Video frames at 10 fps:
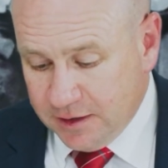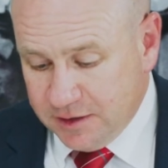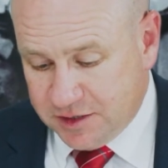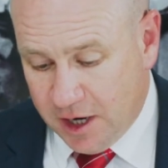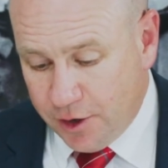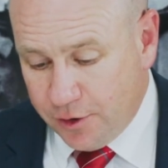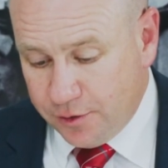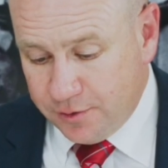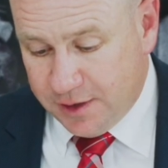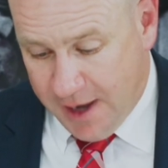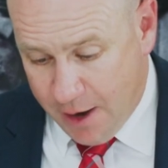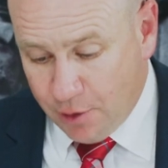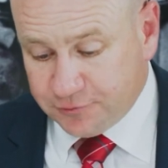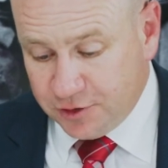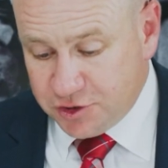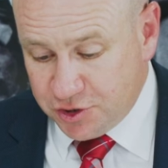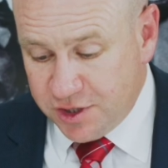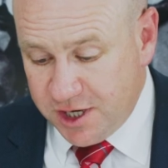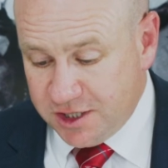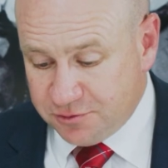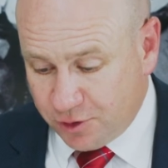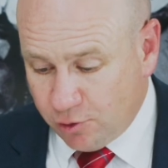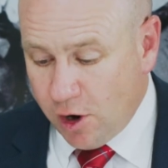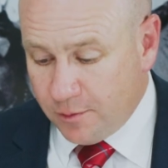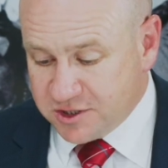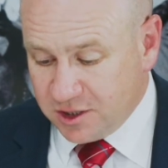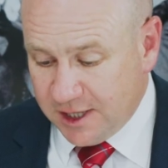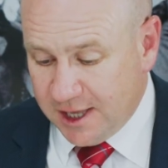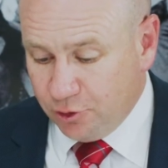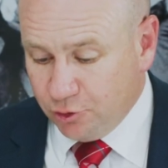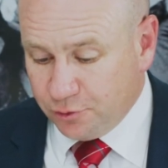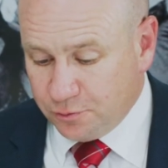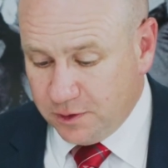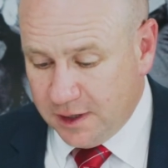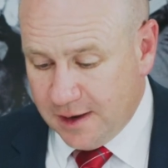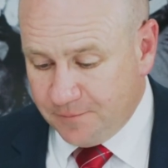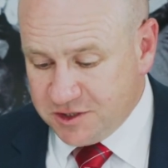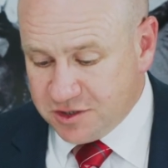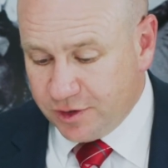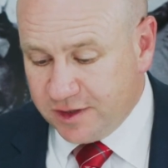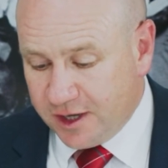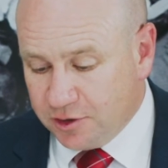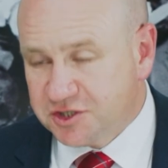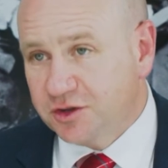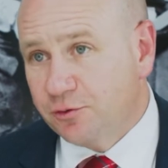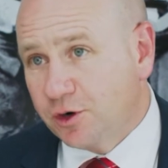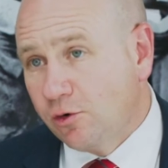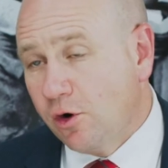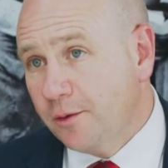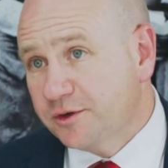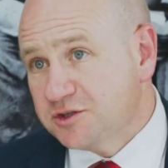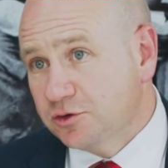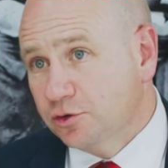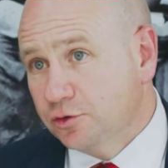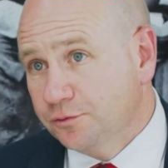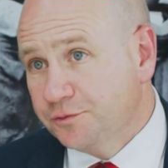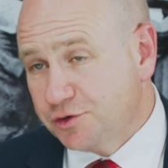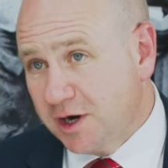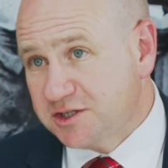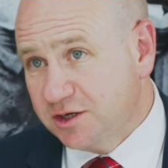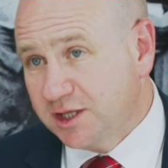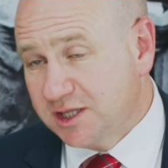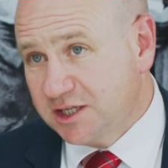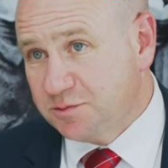So how often? 2 years. Requirements on landlord. Is there anything else on the requirements at all, Tracy? I think that's